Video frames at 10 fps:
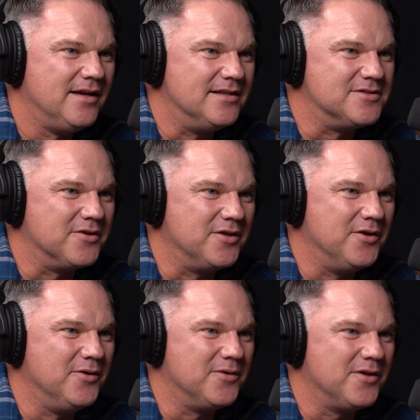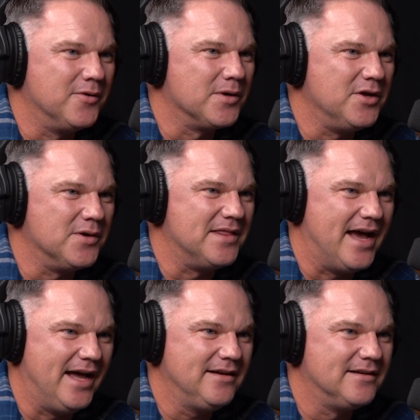And so you were doing
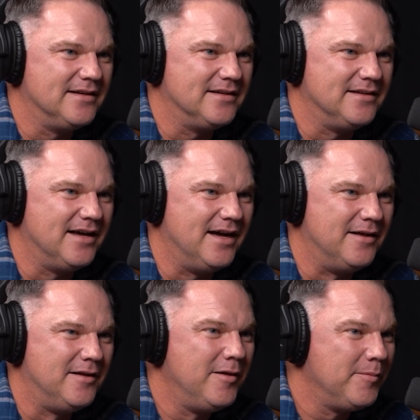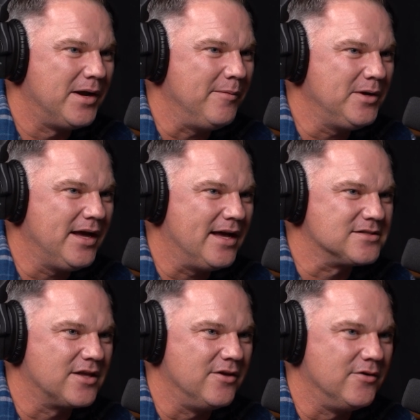that. And but I'm going to
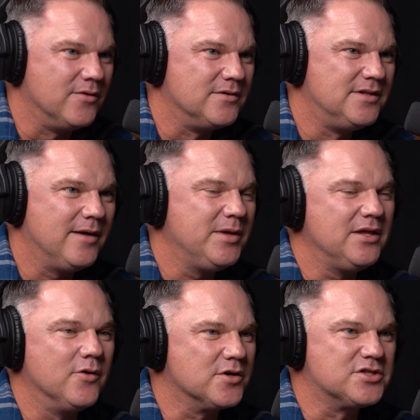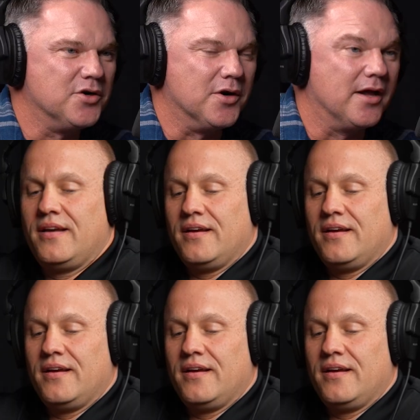ask you, tell me your story.